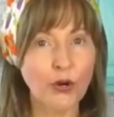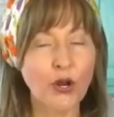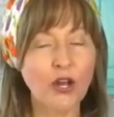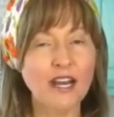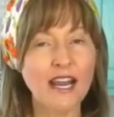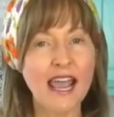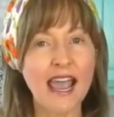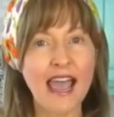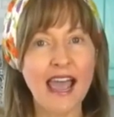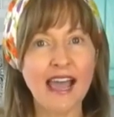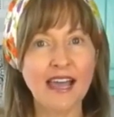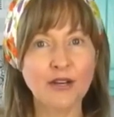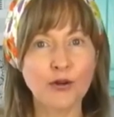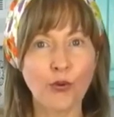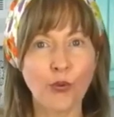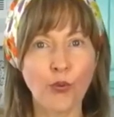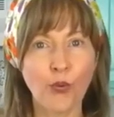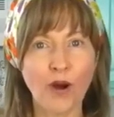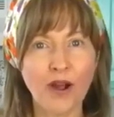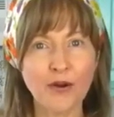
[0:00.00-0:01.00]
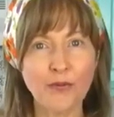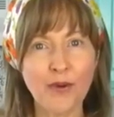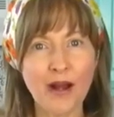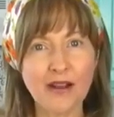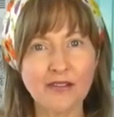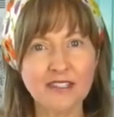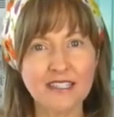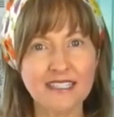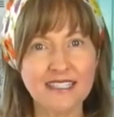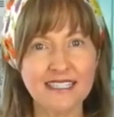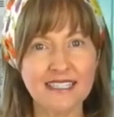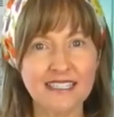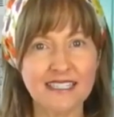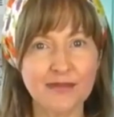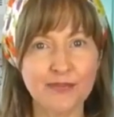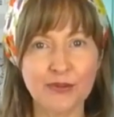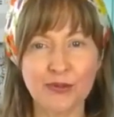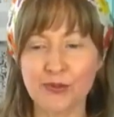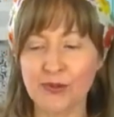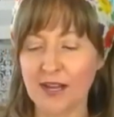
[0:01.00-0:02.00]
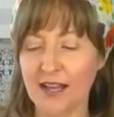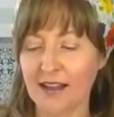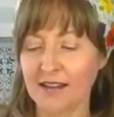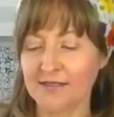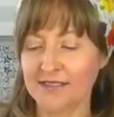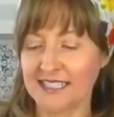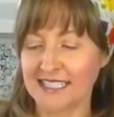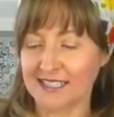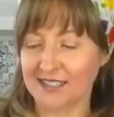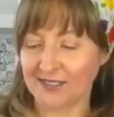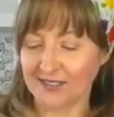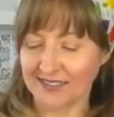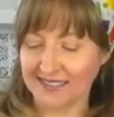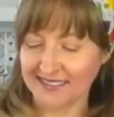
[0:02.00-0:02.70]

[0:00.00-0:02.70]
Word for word: going to add one rounded teaspoon of dill.